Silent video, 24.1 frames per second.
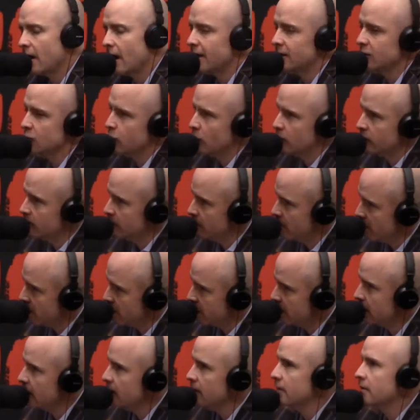I just want the
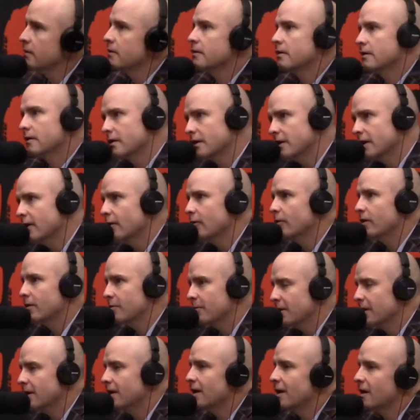money. You know what I
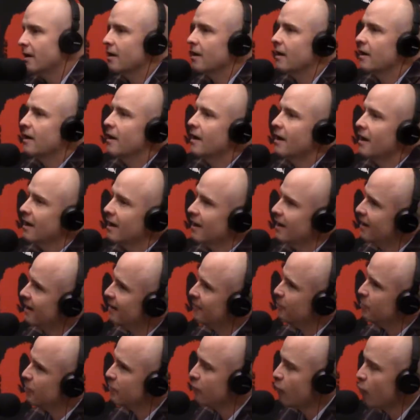mean?
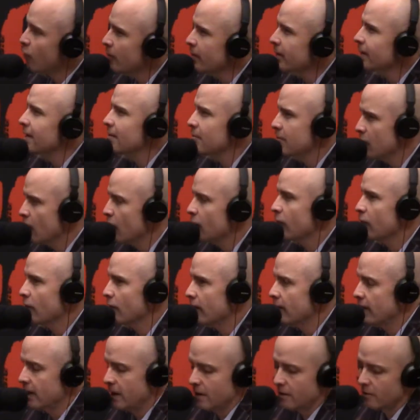Performing can be
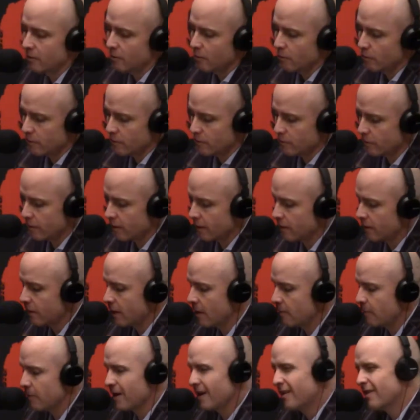overrated. I don't know what you think of
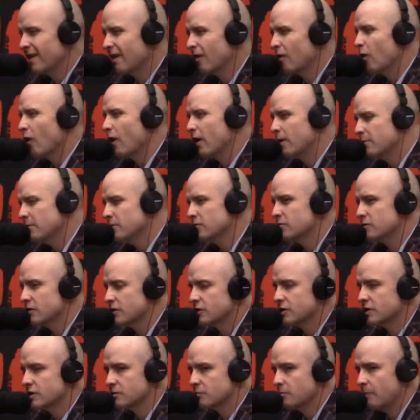that, but I think a lot of
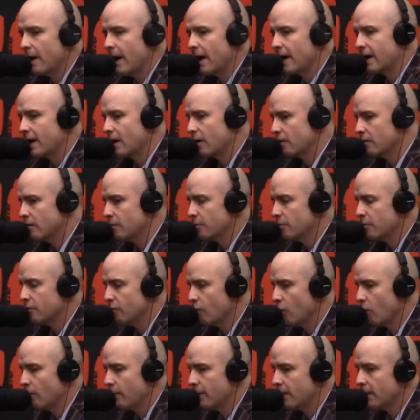musicians back out of the
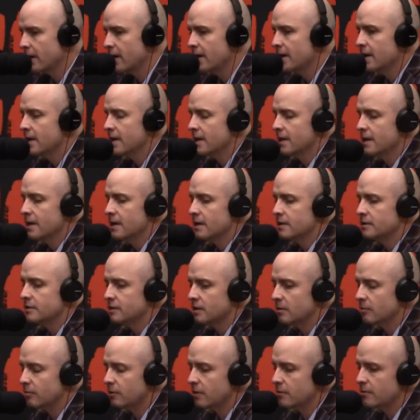performing
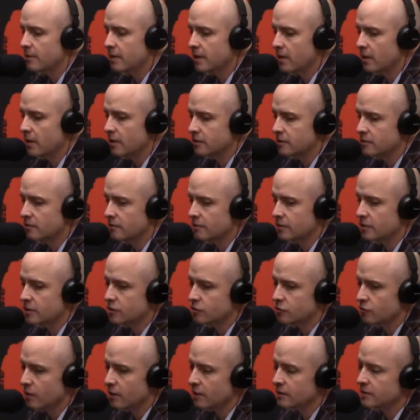simply because of the
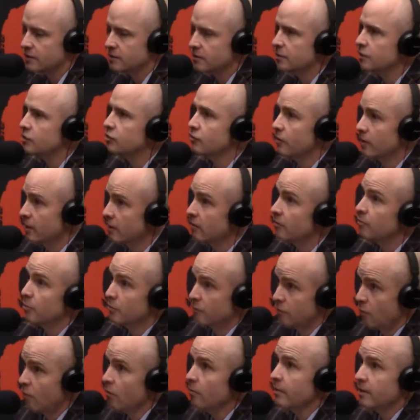stress and the strain of
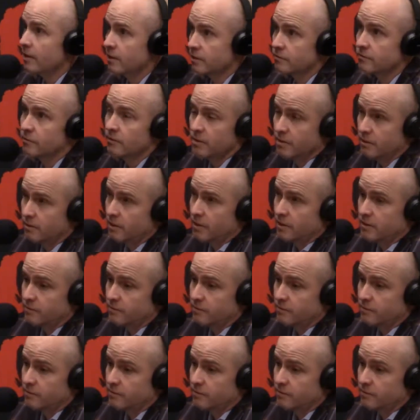performing. It's very